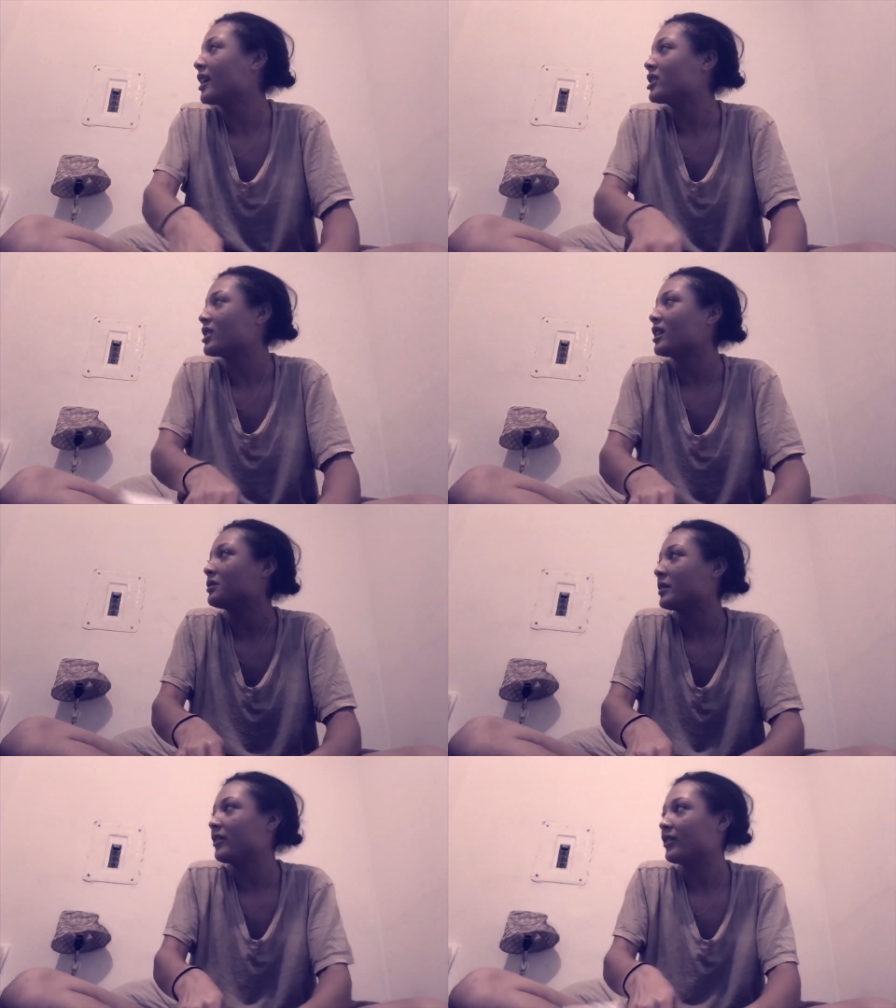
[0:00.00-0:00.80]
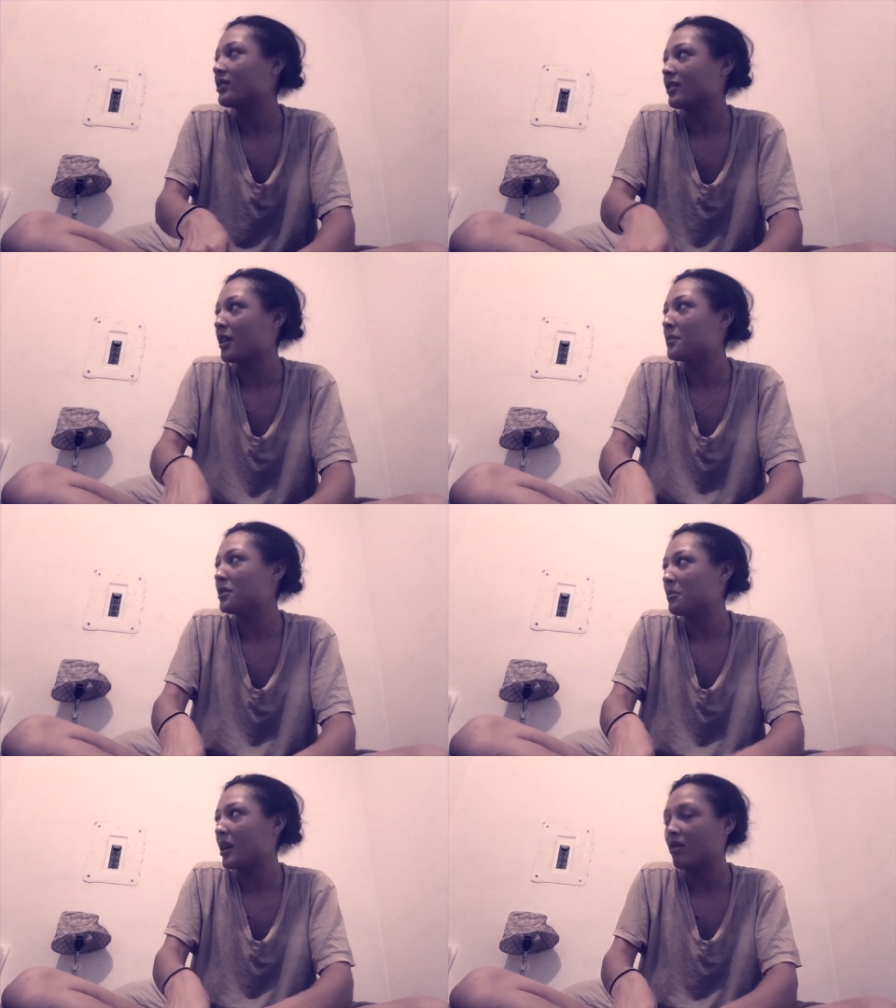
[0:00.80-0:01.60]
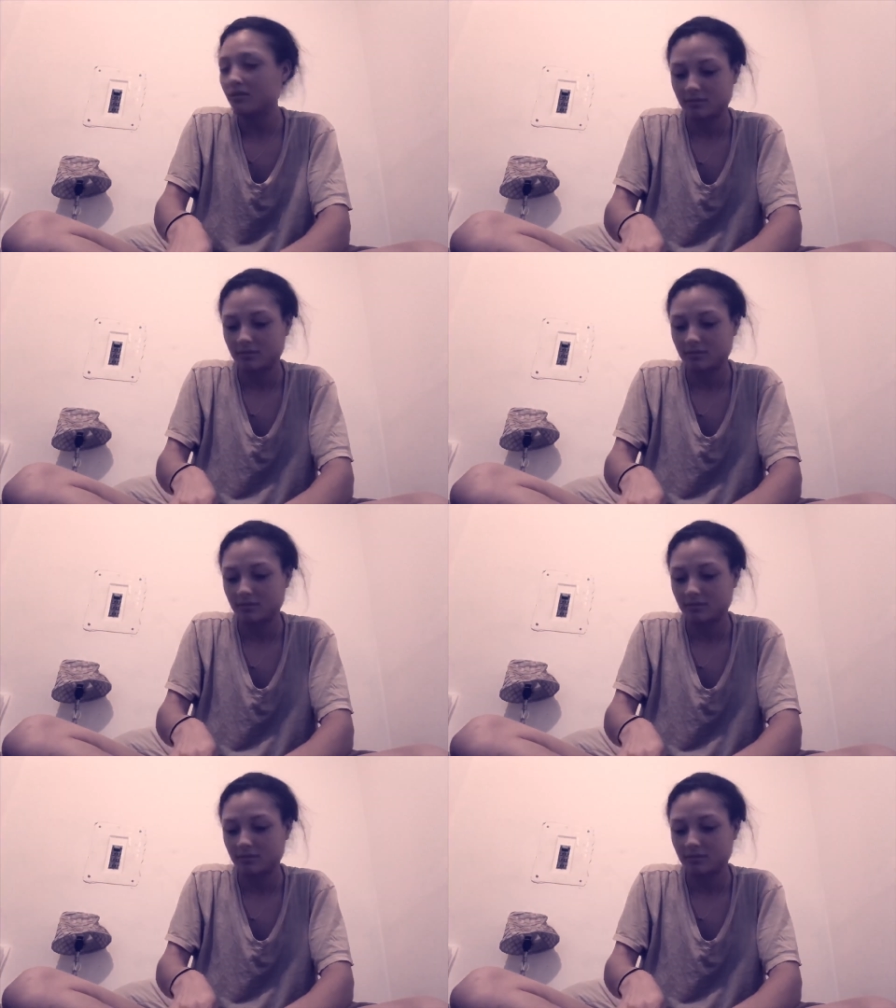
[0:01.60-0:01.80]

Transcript: I just had to wait for it to in the mail.